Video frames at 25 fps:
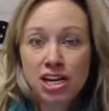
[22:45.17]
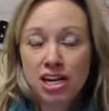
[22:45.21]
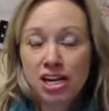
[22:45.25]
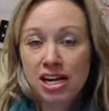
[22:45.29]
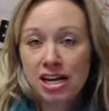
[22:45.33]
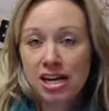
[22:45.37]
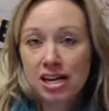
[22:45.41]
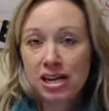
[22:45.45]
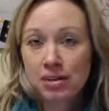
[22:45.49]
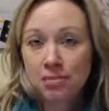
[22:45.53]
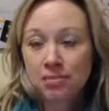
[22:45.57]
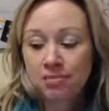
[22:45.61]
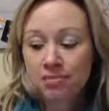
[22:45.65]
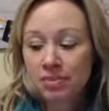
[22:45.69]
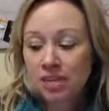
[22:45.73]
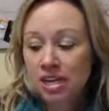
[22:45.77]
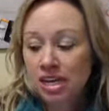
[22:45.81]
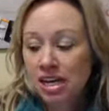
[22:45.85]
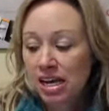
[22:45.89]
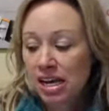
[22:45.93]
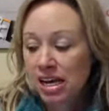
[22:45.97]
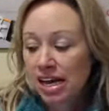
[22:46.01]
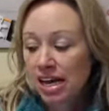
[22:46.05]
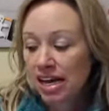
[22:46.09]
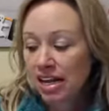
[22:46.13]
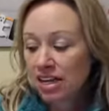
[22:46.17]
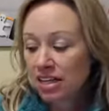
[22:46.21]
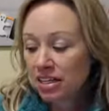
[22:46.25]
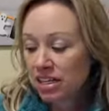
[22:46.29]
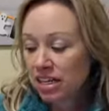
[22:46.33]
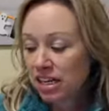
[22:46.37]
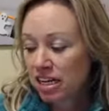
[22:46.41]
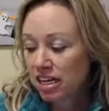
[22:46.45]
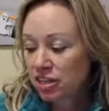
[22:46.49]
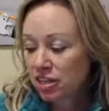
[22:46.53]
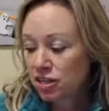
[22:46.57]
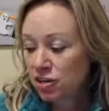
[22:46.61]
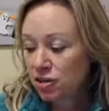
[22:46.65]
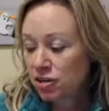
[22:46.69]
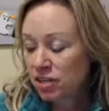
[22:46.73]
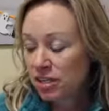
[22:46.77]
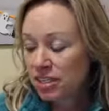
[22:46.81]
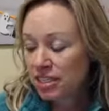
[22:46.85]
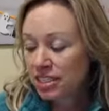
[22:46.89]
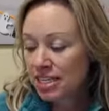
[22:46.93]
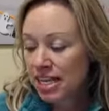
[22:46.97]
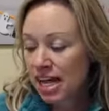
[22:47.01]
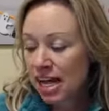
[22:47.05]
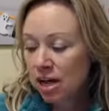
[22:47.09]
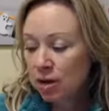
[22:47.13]
And you
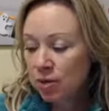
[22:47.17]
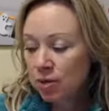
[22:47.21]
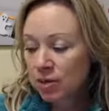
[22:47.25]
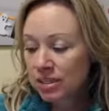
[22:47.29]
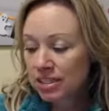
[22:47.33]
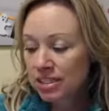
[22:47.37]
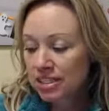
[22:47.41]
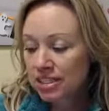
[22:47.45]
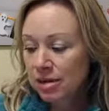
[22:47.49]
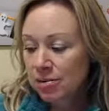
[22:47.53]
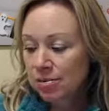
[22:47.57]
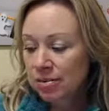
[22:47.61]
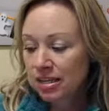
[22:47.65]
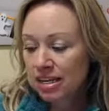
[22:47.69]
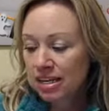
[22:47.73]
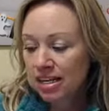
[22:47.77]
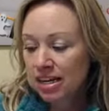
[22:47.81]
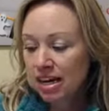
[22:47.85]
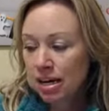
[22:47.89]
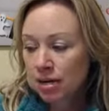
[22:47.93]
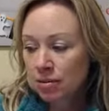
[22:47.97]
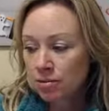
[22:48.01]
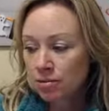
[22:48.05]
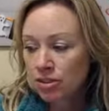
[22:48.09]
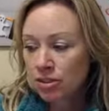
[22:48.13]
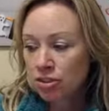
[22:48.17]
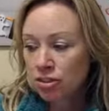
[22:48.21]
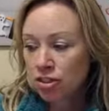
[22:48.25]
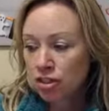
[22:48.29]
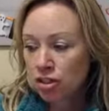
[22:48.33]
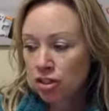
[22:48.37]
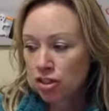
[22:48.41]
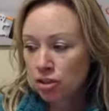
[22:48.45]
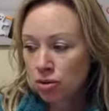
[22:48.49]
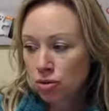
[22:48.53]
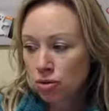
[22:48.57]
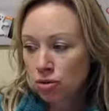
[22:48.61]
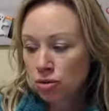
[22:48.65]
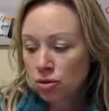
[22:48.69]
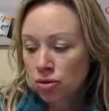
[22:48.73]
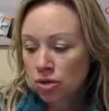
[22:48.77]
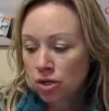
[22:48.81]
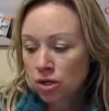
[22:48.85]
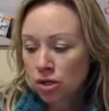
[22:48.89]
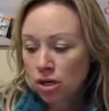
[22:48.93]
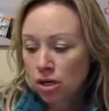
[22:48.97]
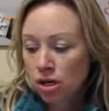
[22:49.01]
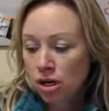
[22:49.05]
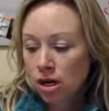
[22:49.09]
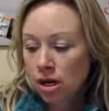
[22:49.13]
can tell when somebody comes to you
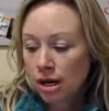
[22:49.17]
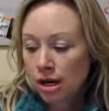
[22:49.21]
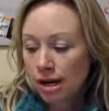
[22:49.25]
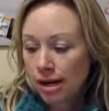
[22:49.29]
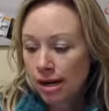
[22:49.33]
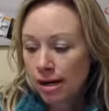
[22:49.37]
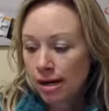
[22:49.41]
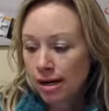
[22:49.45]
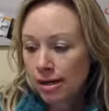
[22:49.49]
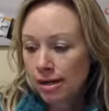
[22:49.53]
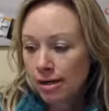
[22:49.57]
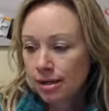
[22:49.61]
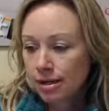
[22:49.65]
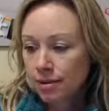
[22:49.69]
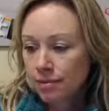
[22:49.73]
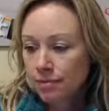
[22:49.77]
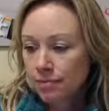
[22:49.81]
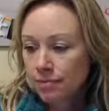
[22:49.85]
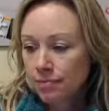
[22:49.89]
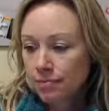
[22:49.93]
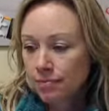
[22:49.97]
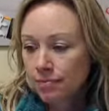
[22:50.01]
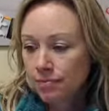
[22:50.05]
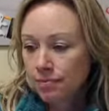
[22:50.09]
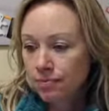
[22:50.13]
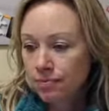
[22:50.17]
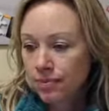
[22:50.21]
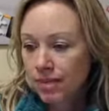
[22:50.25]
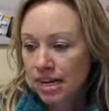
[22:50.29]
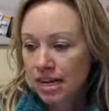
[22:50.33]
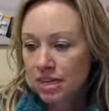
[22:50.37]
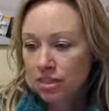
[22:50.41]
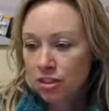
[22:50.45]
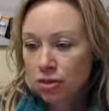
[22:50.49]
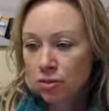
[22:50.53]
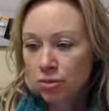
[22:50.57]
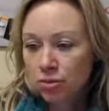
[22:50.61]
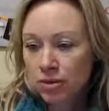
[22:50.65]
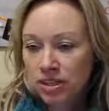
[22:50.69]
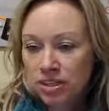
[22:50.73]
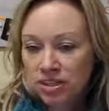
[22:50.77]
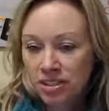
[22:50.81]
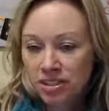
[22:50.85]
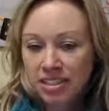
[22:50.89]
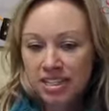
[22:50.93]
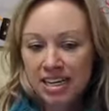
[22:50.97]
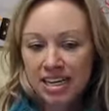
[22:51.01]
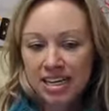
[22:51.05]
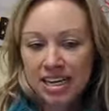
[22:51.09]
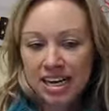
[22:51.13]
as a real
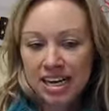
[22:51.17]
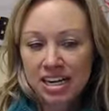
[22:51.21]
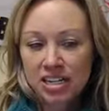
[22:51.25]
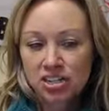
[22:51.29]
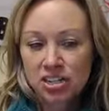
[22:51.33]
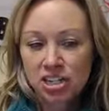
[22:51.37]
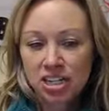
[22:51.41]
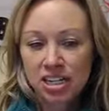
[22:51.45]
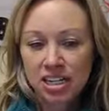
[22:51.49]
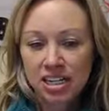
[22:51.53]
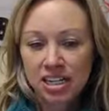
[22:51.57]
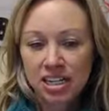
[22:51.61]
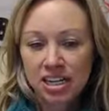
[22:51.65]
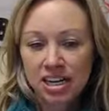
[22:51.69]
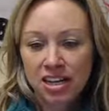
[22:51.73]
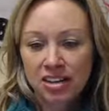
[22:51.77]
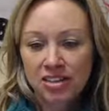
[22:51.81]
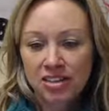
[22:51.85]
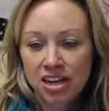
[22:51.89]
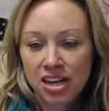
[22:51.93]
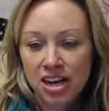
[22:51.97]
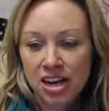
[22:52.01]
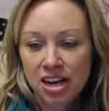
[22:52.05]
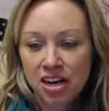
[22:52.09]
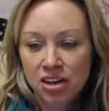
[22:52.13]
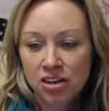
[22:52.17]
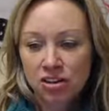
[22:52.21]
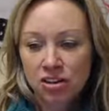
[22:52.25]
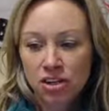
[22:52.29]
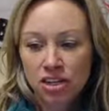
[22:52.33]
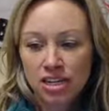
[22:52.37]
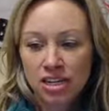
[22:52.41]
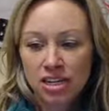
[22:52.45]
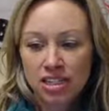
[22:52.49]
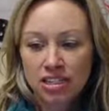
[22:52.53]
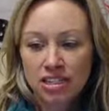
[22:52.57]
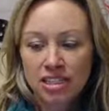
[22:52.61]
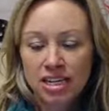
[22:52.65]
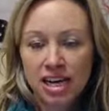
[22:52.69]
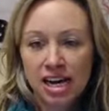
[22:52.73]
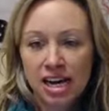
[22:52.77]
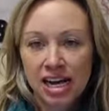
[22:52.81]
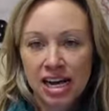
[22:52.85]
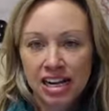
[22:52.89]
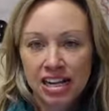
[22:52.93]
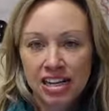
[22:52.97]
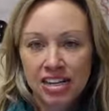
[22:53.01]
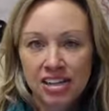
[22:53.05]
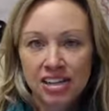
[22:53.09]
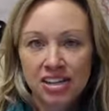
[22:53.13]
estate agent and they're looking to
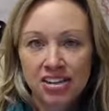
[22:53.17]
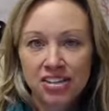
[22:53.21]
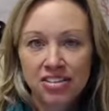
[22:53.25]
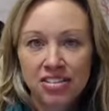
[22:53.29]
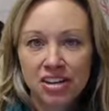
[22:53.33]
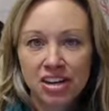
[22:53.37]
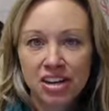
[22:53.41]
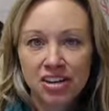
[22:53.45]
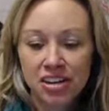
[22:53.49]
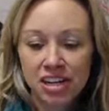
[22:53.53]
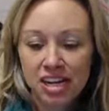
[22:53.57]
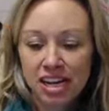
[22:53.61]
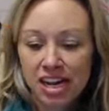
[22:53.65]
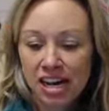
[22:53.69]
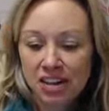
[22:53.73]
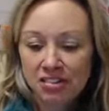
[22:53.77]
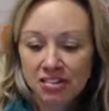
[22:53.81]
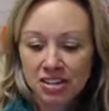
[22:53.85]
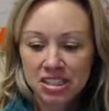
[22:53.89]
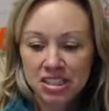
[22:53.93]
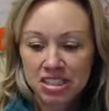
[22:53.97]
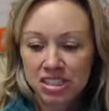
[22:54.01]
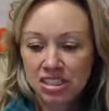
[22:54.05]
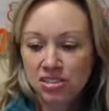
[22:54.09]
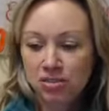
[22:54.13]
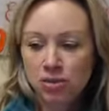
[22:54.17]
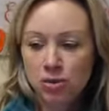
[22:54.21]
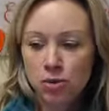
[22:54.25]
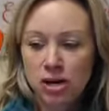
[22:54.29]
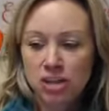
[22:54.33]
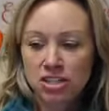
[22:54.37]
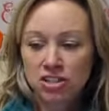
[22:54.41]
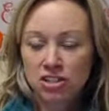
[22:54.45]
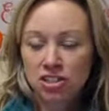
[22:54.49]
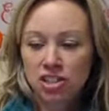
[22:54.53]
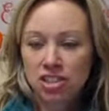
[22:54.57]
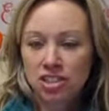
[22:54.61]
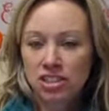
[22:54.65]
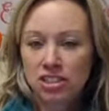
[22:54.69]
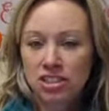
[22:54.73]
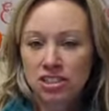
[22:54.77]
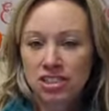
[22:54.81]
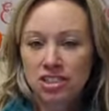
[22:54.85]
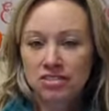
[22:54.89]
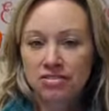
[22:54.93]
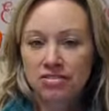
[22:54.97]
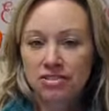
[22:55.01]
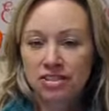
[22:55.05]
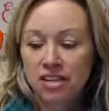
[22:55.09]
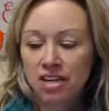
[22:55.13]
hire, they're going to have a list of questions
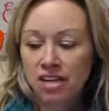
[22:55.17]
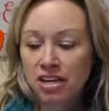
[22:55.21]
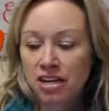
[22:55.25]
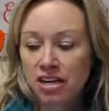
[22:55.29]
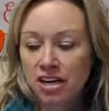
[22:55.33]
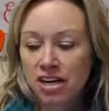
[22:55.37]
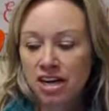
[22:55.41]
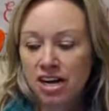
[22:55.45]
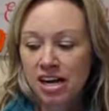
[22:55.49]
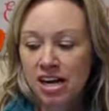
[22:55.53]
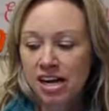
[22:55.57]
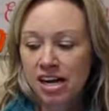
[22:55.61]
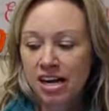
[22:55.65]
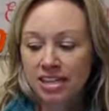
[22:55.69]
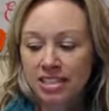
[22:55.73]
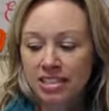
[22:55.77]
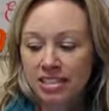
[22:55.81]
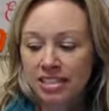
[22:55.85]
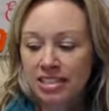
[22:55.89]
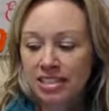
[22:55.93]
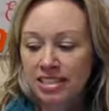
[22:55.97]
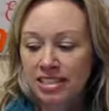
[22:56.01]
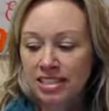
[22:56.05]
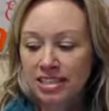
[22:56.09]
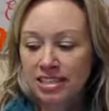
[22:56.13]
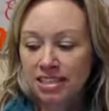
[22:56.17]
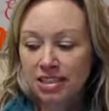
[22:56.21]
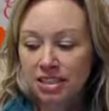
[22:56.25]
if they're a high C.